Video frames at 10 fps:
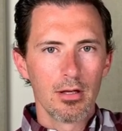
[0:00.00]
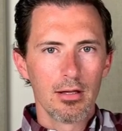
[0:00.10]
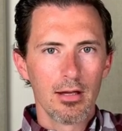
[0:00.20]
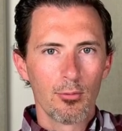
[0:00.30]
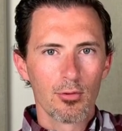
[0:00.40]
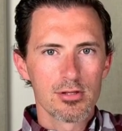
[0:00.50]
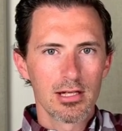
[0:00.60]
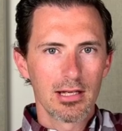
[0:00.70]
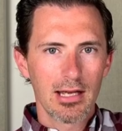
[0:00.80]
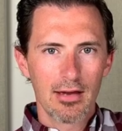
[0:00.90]
They were
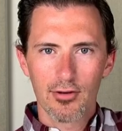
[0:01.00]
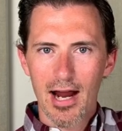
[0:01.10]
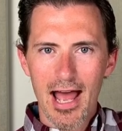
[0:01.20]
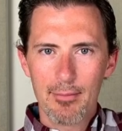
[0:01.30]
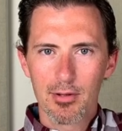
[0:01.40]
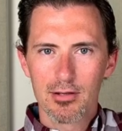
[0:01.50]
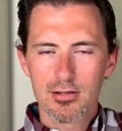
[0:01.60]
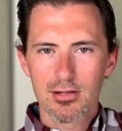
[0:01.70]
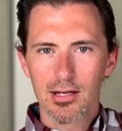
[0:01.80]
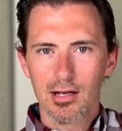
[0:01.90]
seeking after
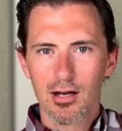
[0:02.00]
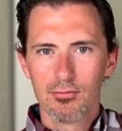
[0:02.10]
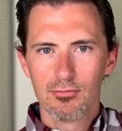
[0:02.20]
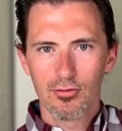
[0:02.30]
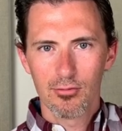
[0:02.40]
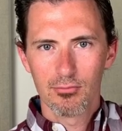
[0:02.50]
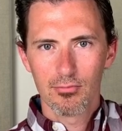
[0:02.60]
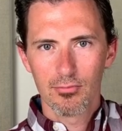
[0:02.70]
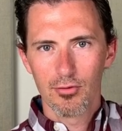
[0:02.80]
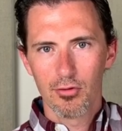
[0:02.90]
happiness that come from
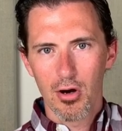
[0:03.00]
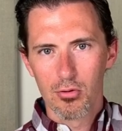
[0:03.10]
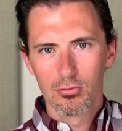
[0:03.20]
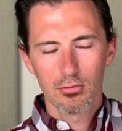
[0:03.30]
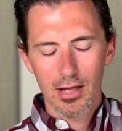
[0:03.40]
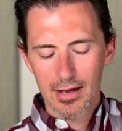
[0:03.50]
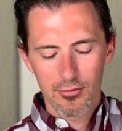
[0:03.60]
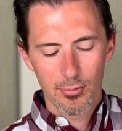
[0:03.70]
their own laughter.